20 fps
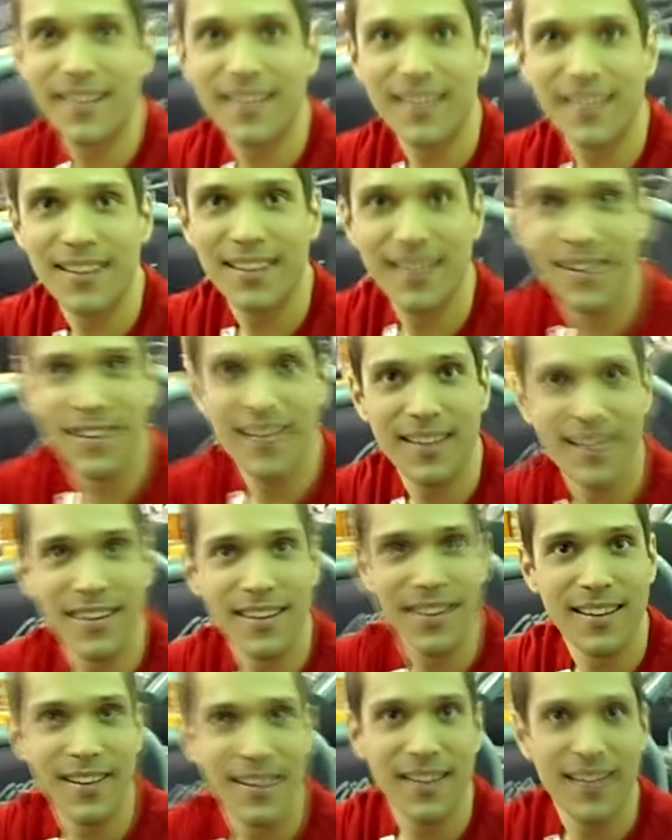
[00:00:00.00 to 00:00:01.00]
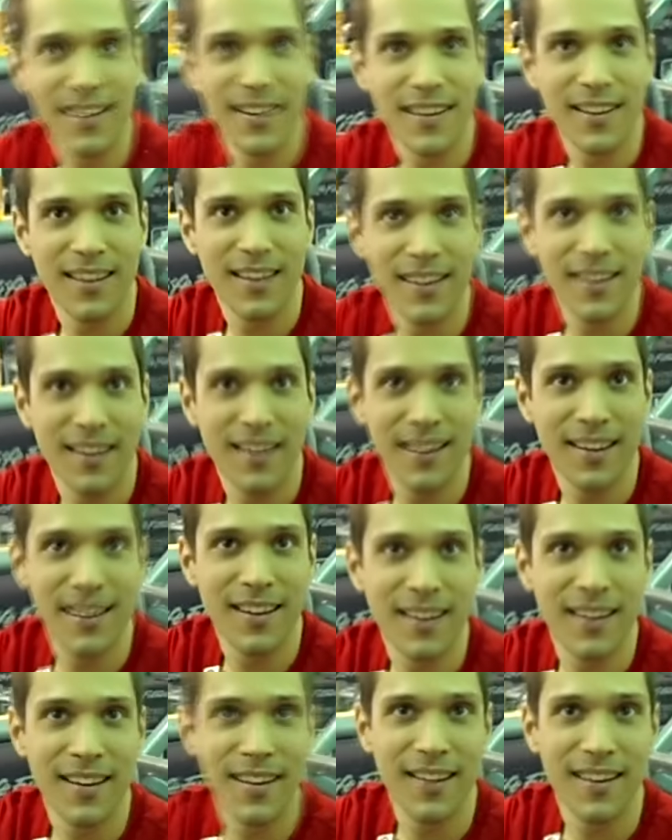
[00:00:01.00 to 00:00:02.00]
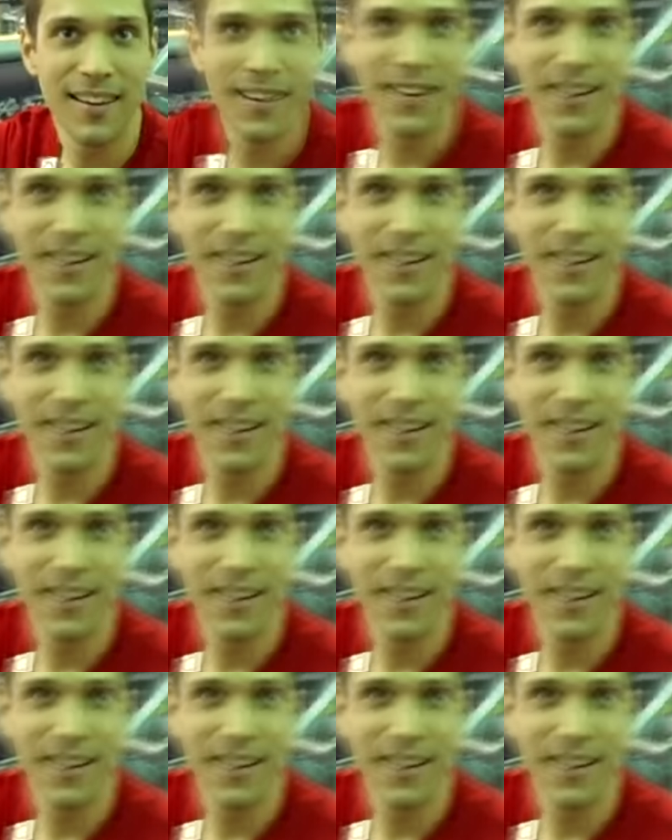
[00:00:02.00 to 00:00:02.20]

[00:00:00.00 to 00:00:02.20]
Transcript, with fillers: you'd see a line of people going out the gym